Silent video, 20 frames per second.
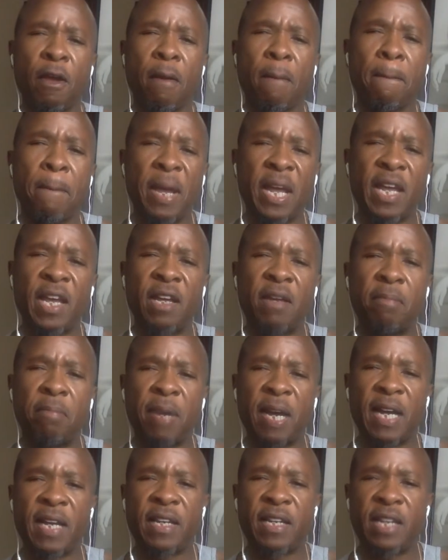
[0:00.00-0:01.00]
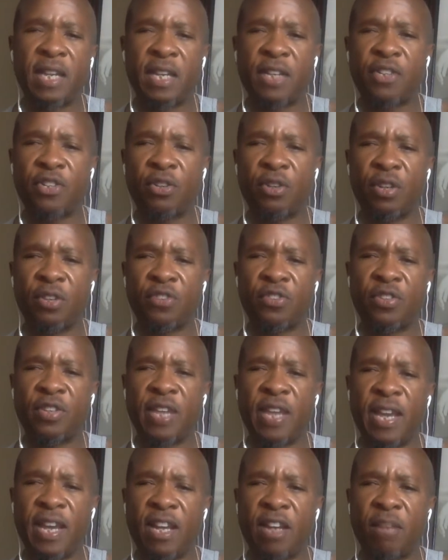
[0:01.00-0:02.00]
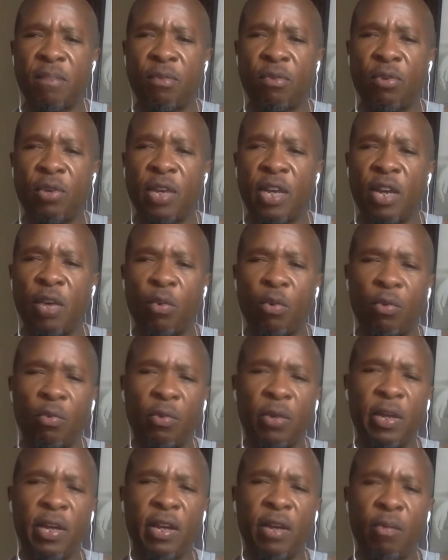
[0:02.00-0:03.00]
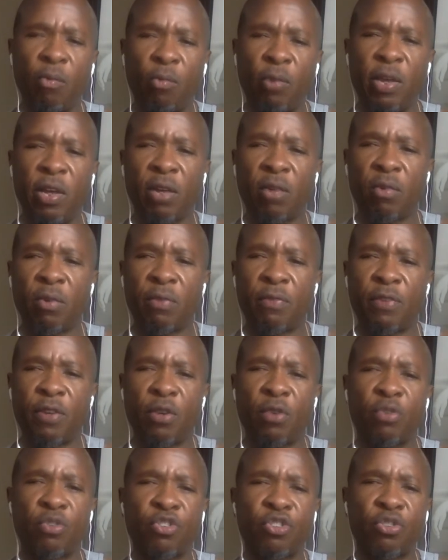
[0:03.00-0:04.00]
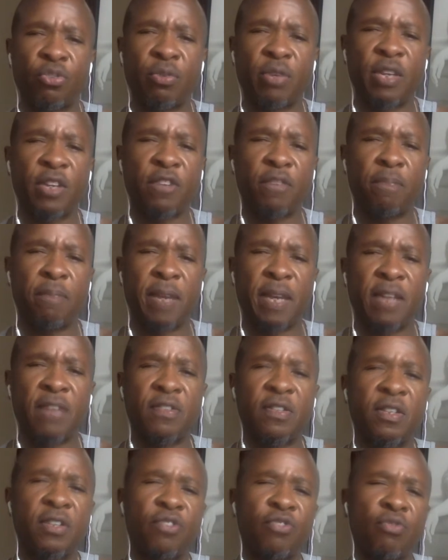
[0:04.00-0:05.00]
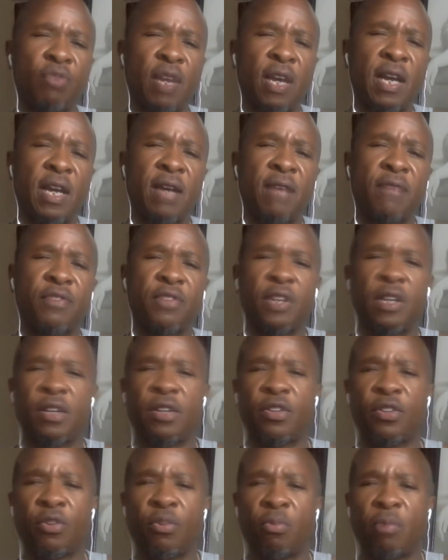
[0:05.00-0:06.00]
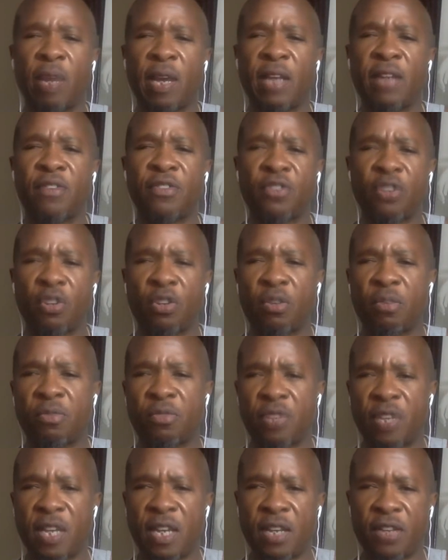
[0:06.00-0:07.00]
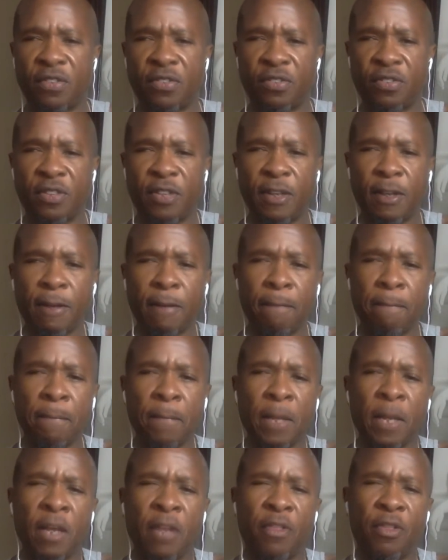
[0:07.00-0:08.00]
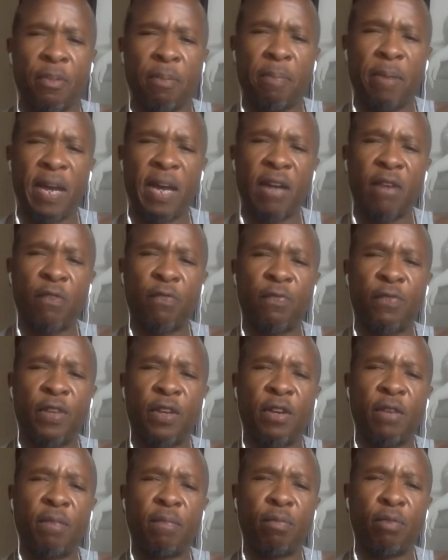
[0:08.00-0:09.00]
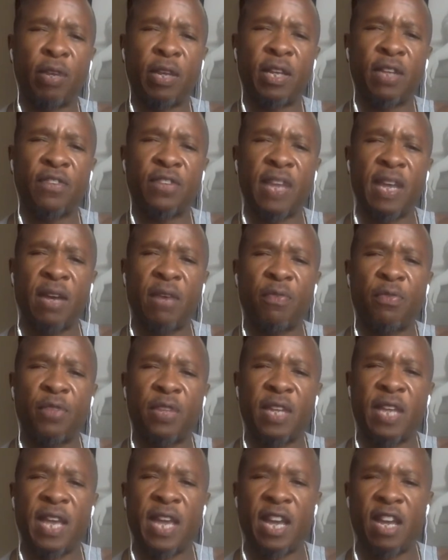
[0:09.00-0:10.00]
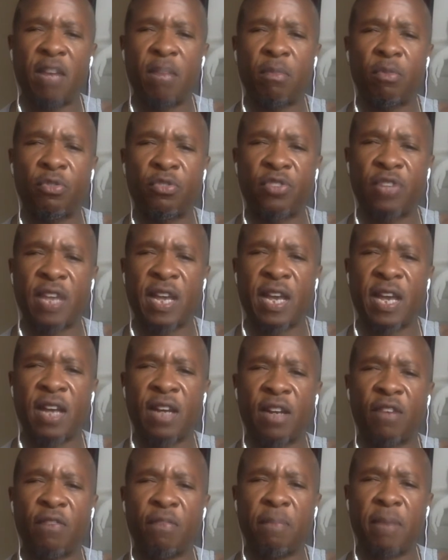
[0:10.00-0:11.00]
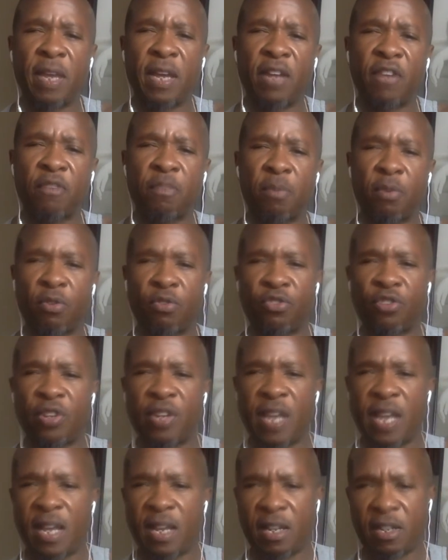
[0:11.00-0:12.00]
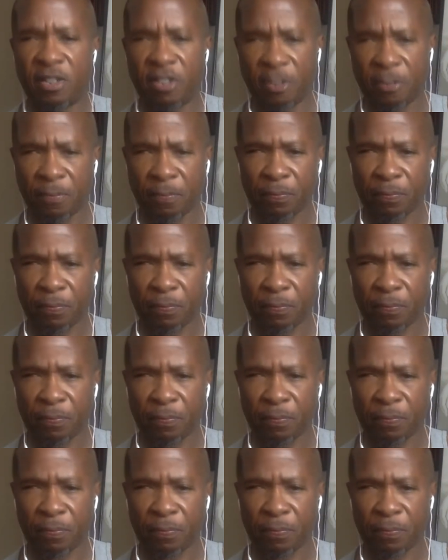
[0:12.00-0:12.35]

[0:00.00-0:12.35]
Man by nature is an animal and will revert to his basic drives under the right circumstances. The battlefield brings out the animal side of man's personality.